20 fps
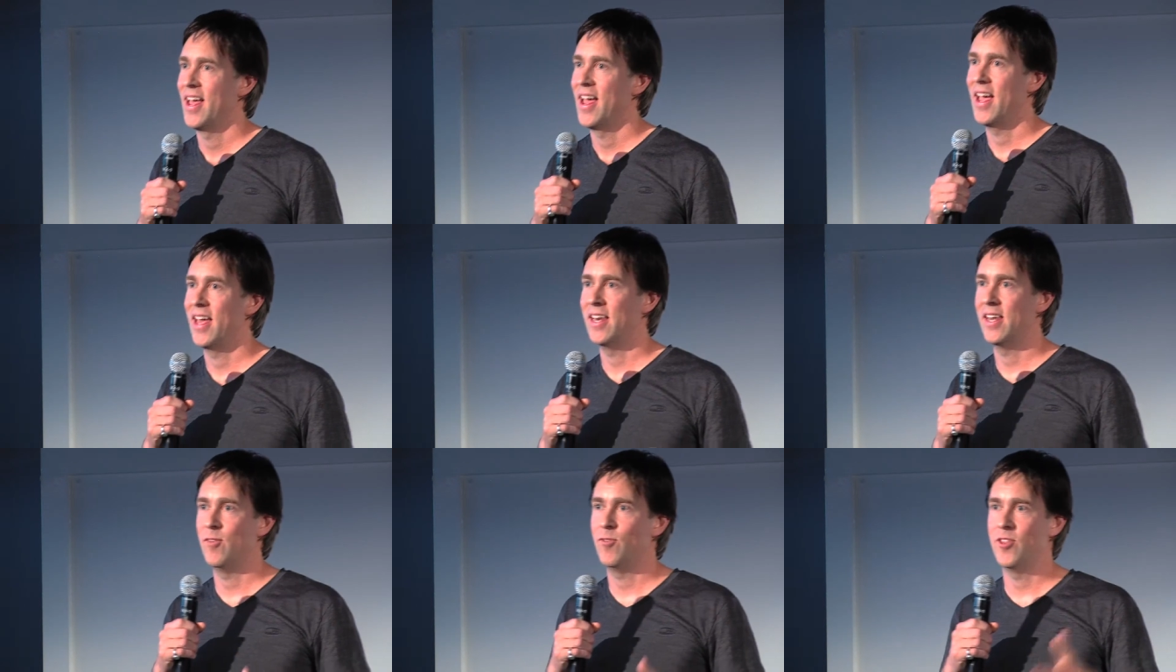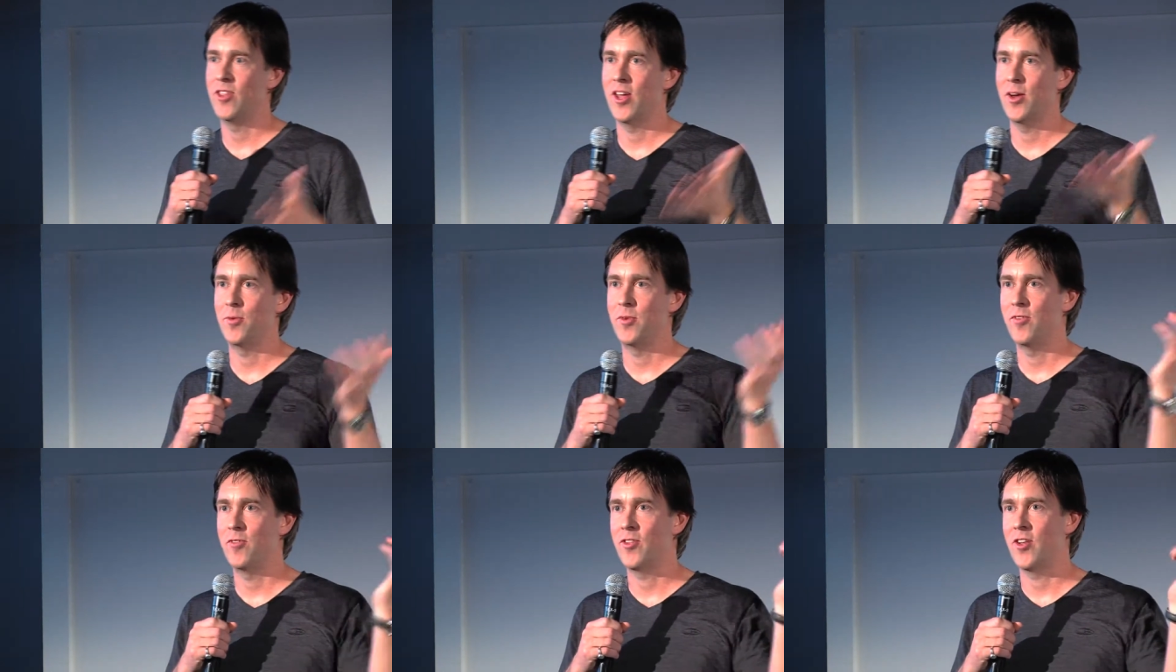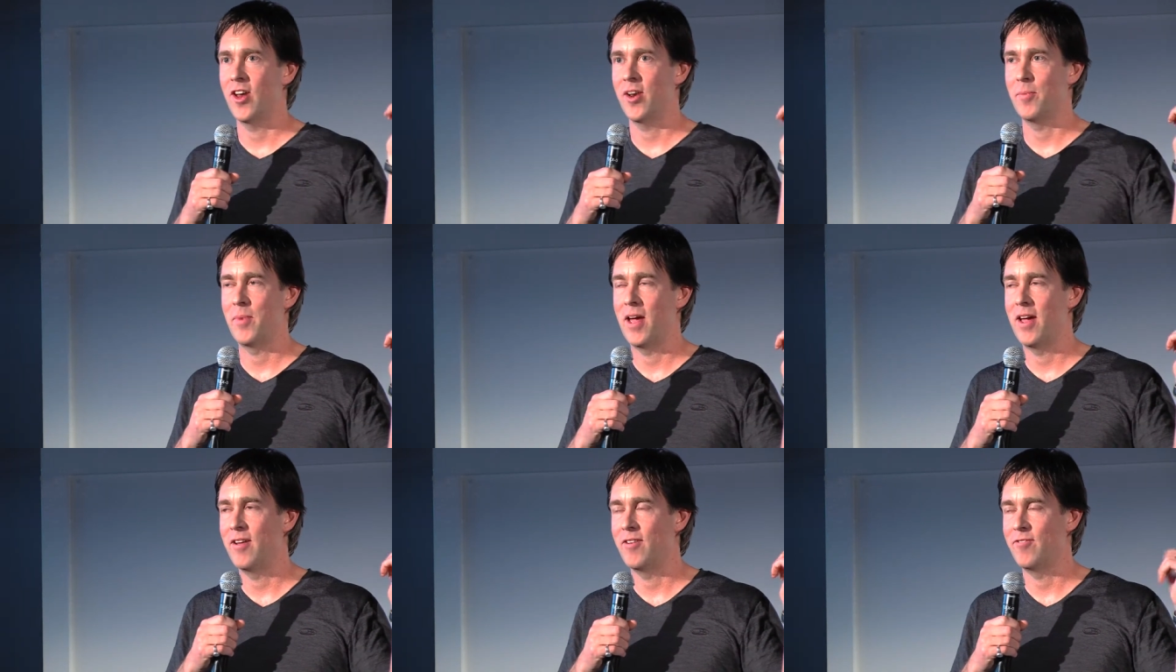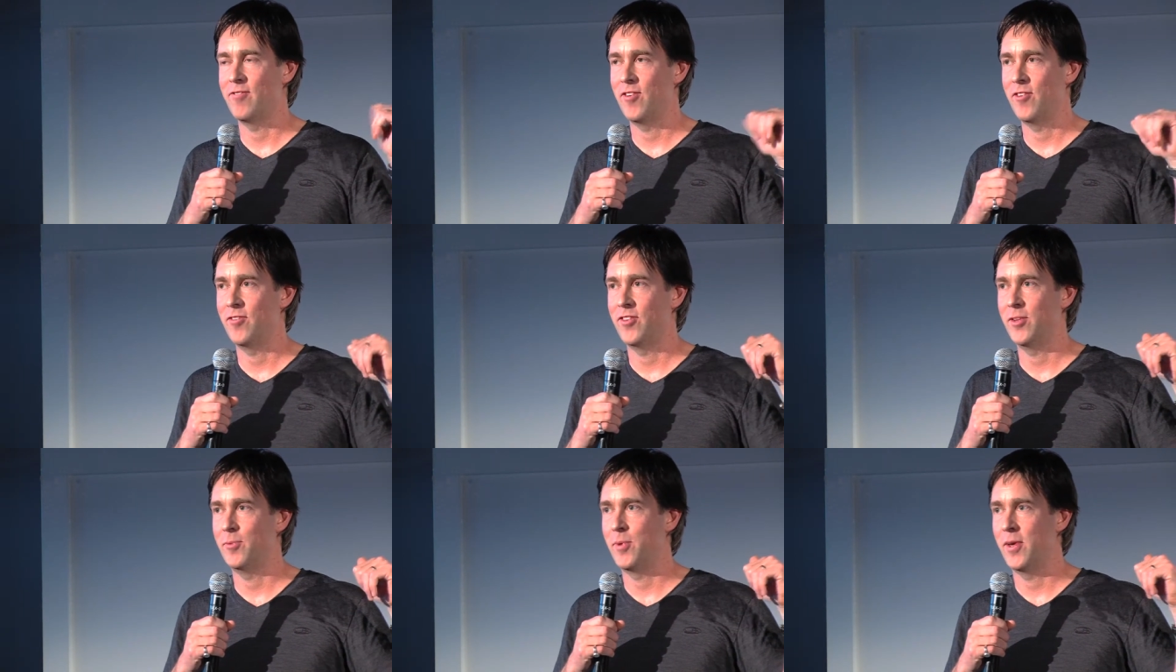and even though we've got about
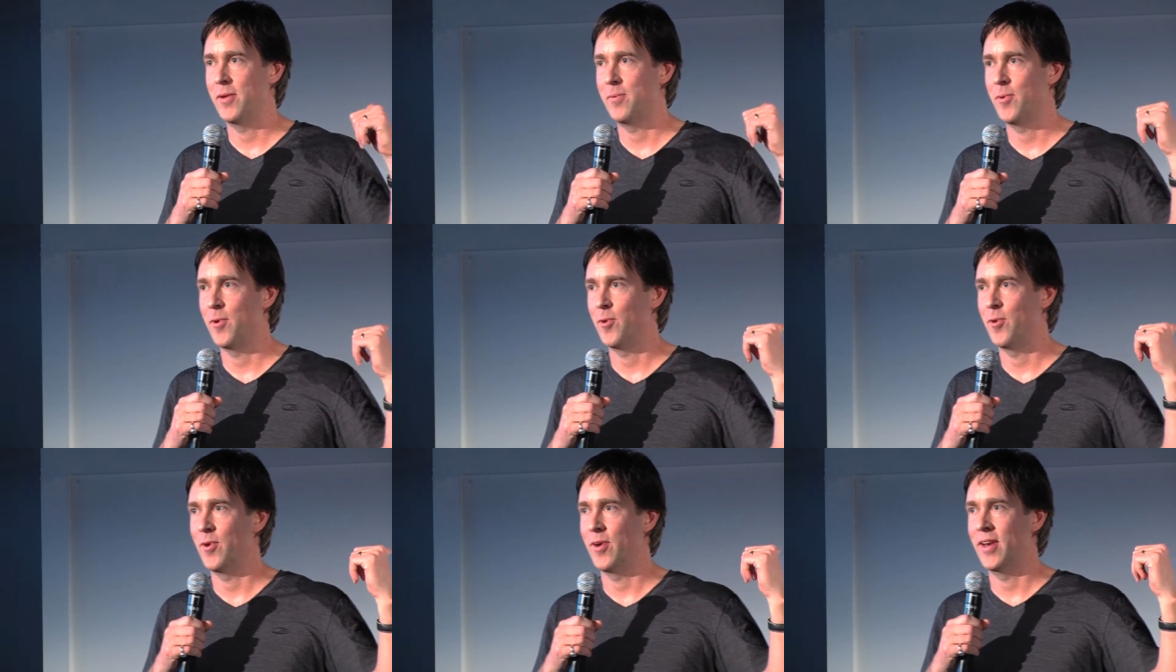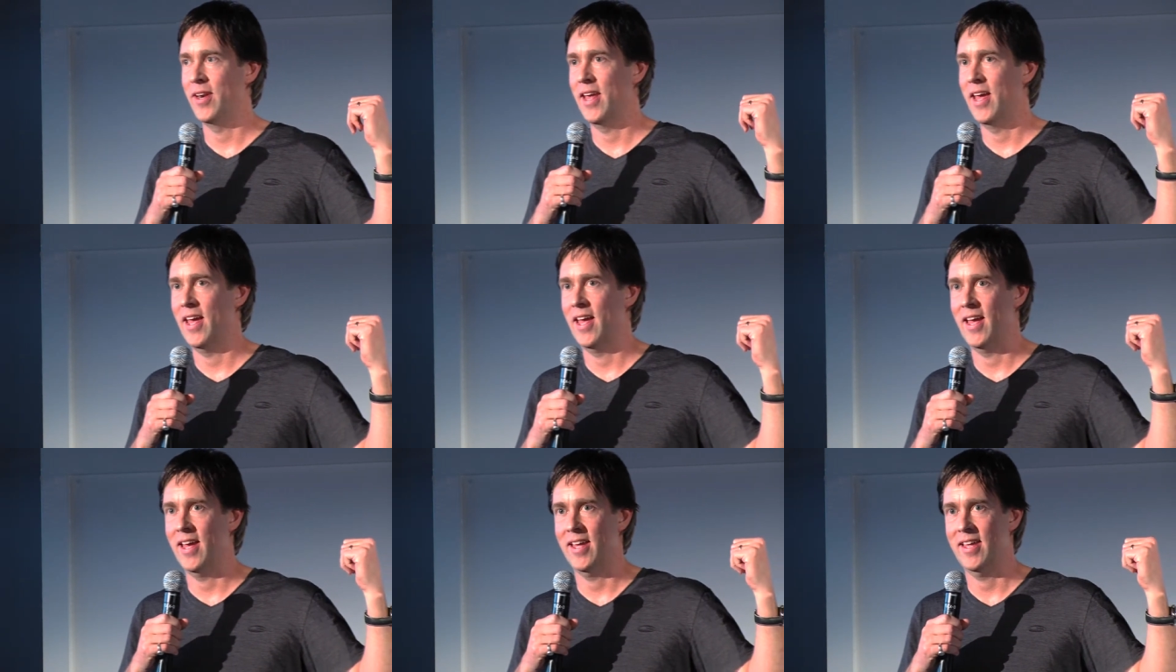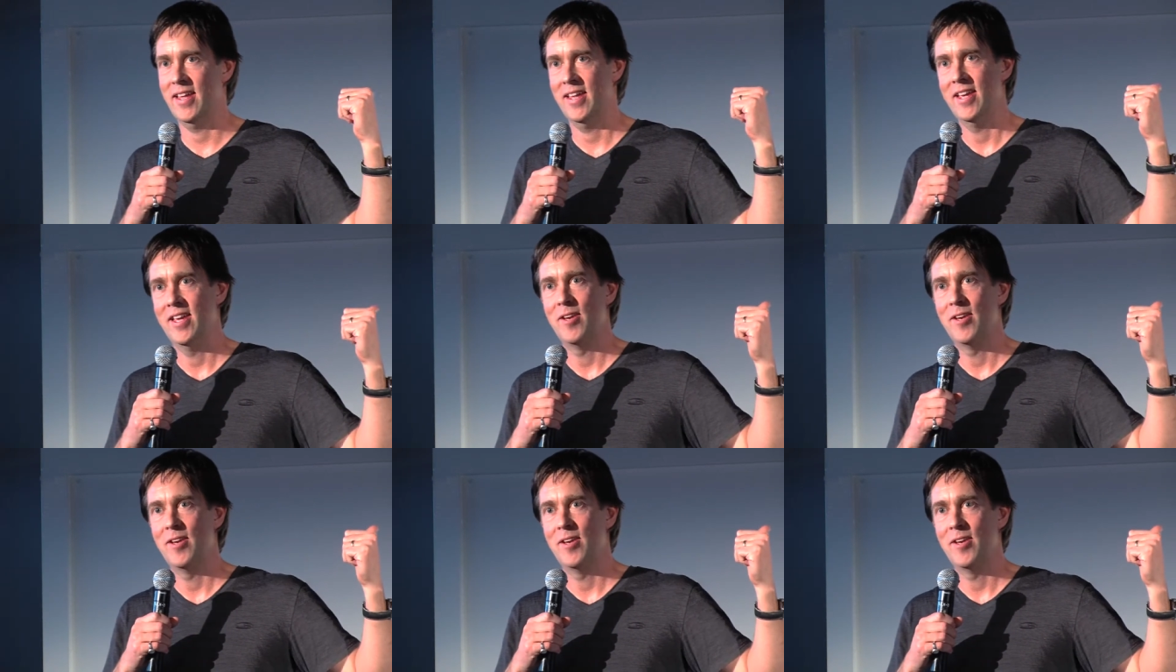50 people in our